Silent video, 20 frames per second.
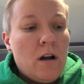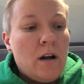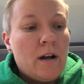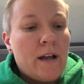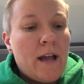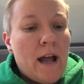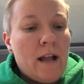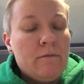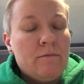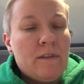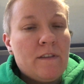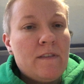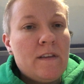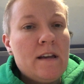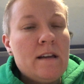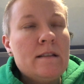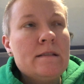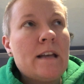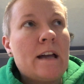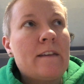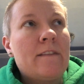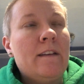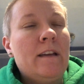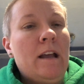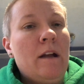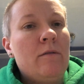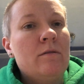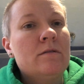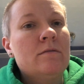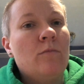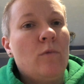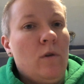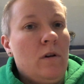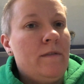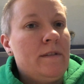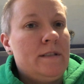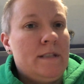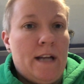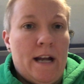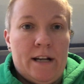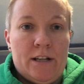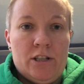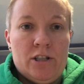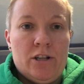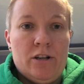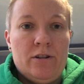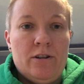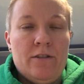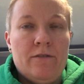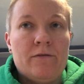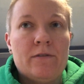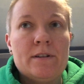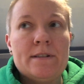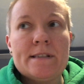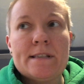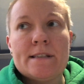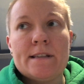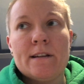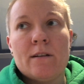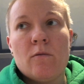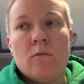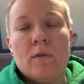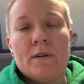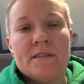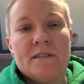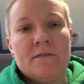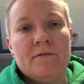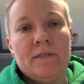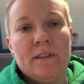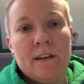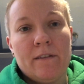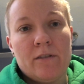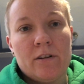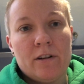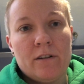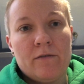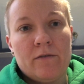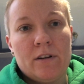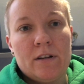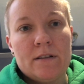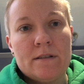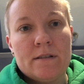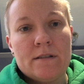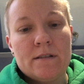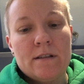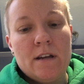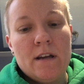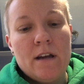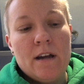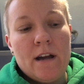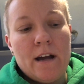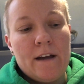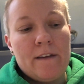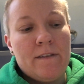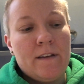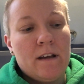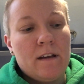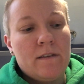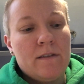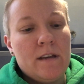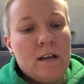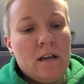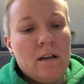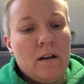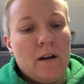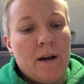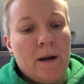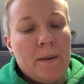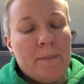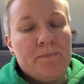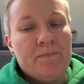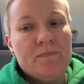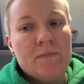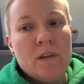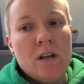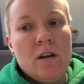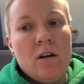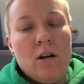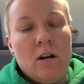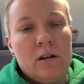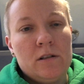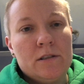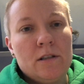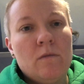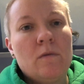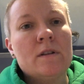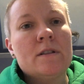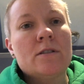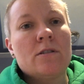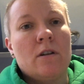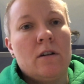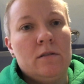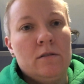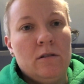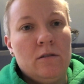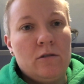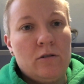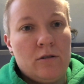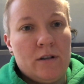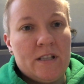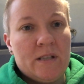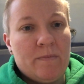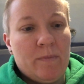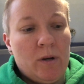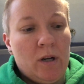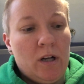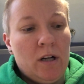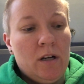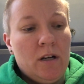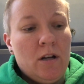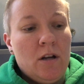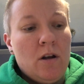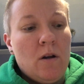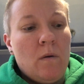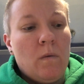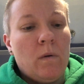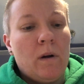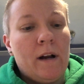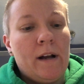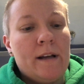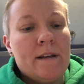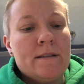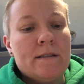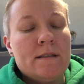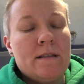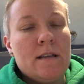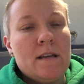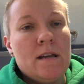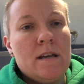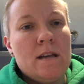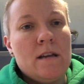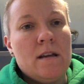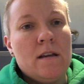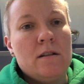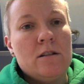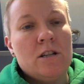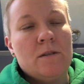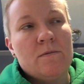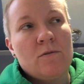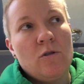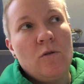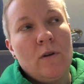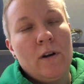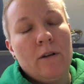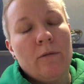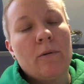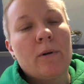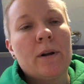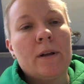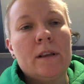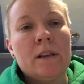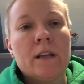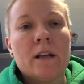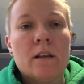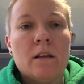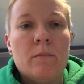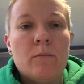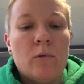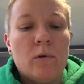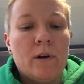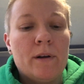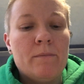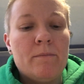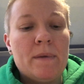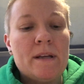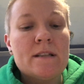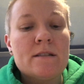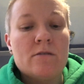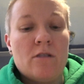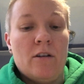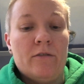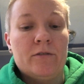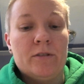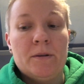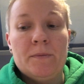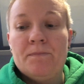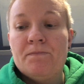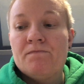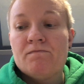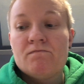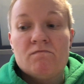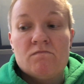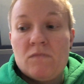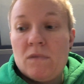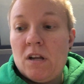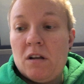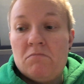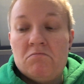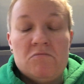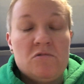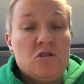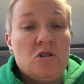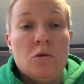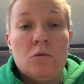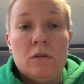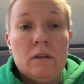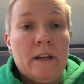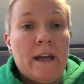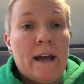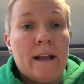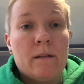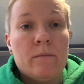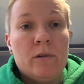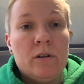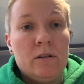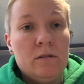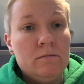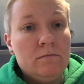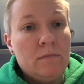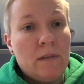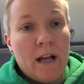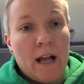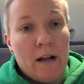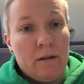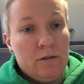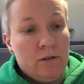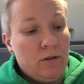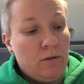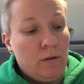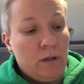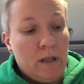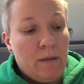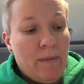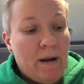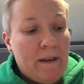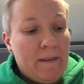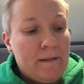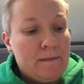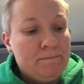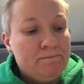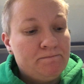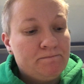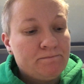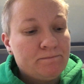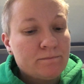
Again, with these, I think it was more of a texture difference than it was a flavor difference. I think the Aldi ones are a little crisper, whereas the Chips Ahoy were a little bit softer. Totally edible. I would totally buy them.